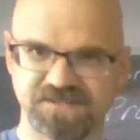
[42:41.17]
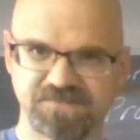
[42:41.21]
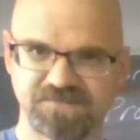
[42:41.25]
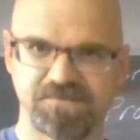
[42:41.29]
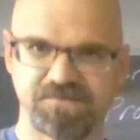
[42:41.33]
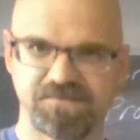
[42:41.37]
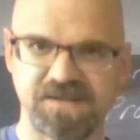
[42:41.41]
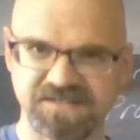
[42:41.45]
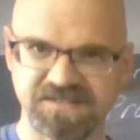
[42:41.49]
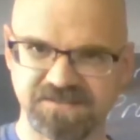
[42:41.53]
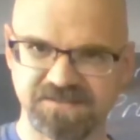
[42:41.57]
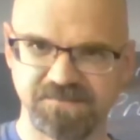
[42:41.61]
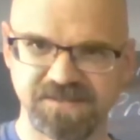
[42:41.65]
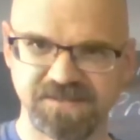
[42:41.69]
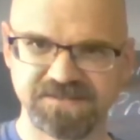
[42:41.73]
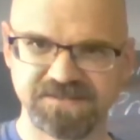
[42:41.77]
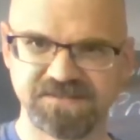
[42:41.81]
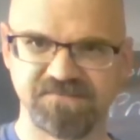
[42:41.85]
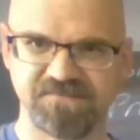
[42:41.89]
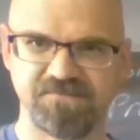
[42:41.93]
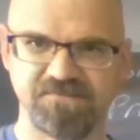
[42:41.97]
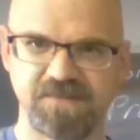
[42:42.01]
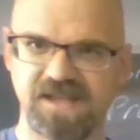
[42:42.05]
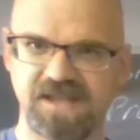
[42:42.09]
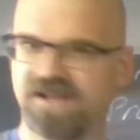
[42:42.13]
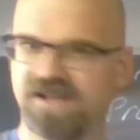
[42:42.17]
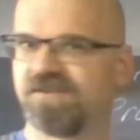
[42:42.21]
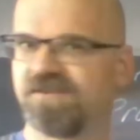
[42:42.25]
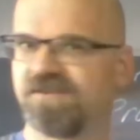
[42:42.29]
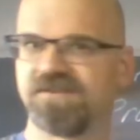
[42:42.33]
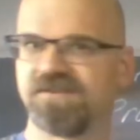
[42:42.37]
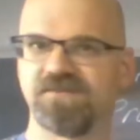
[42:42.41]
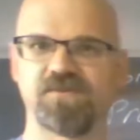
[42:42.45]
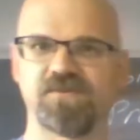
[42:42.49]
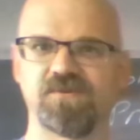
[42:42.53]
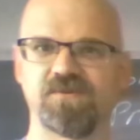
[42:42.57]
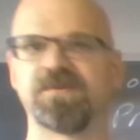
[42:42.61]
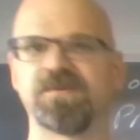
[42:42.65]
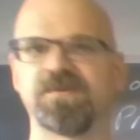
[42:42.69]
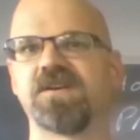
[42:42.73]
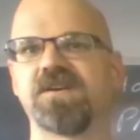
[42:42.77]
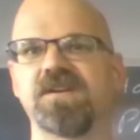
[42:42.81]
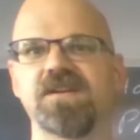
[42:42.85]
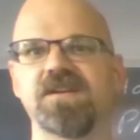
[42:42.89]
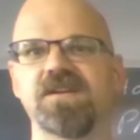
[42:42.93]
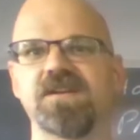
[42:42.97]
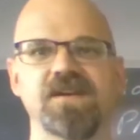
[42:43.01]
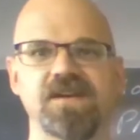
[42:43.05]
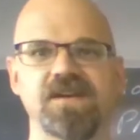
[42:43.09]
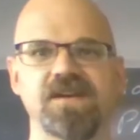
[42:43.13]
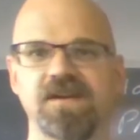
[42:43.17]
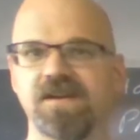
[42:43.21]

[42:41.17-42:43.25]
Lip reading: specimens of manhood and womanhood.